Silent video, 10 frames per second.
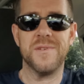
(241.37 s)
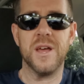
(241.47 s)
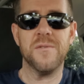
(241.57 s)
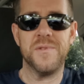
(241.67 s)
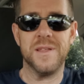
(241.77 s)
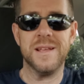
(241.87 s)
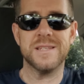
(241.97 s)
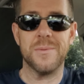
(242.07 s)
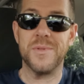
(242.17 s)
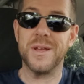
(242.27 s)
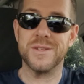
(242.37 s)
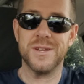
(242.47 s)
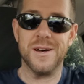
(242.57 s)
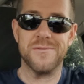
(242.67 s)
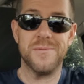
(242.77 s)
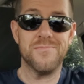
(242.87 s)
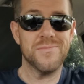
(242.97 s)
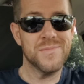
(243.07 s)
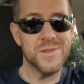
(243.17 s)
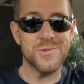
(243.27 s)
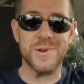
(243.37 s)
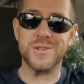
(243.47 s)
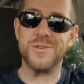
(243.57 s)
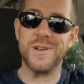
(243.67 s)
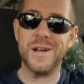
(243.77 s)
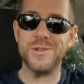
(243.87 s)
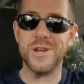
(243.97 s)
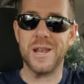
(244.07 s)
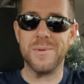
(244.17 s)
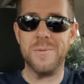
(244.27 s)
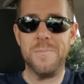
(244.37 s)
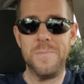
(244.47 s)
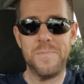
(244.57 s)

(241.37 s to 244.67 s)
gut feeling something is off. Trust your gut, gentlemen.